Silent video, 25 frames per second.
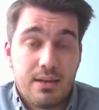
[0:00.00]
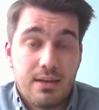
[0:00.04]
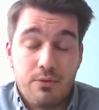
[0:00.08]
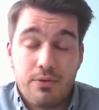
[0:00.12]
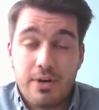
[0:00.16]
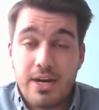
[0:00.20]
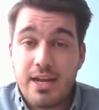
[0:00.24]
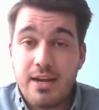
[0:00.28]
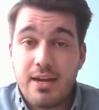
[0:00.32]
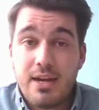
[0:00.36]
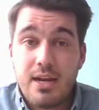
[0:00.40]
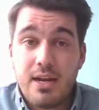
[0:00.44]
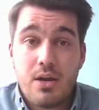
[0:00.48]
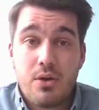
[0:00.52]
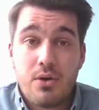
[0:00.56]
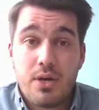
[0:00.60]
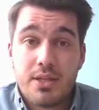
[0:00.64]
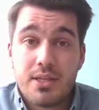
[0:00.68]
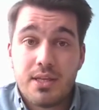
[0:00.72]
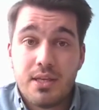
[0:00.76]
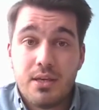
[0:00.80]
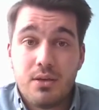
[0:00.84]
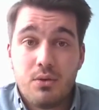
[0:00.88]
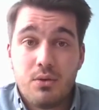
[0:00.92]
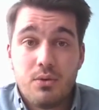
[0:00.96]
right now
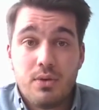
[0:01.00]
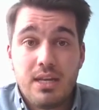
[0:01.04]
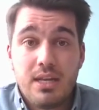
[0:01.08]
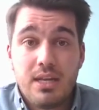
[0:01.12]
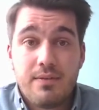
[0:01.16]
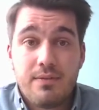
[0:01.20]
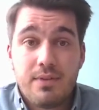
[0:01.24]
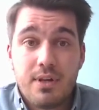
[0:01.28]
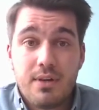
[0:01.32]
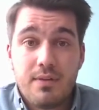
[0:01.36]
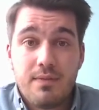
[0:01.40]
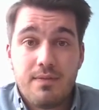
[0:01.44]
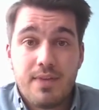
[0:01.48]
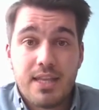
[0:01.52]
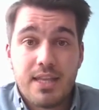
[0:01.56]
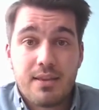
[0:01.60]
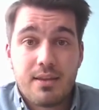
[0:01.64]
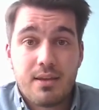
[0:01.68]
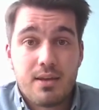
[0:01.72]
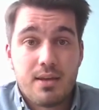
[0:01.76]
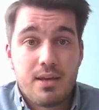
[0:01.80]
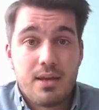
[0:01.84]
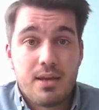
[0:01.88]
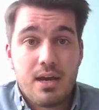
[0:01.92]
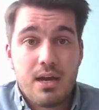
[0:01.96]
at the EU level
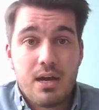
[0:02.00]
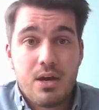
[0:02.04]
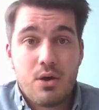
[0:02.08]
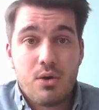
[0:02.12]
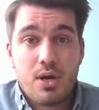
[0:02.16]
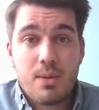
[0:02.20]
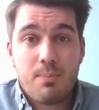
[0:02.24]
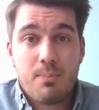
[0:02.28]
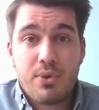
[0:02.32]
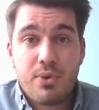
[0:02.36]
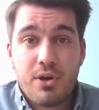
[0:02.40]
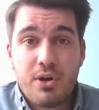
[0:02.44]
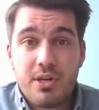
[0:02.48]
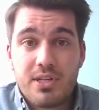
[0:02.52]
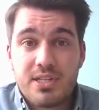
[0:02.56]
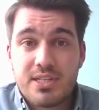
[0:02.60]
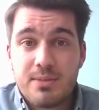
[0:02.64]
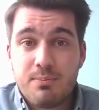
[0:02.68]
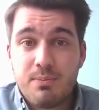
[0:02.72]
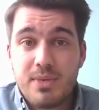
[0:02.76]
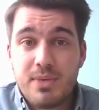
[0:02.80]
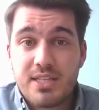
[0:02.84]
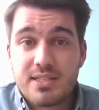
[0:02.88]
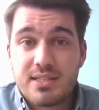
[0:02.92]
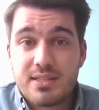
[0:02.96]
that our
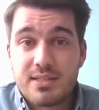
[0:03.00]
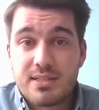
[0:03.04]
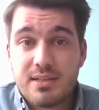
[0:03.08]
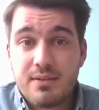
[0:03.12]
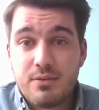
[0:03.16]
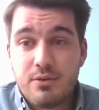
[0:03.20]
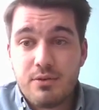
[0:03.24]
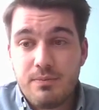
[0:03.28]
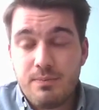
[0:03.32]
policy mix is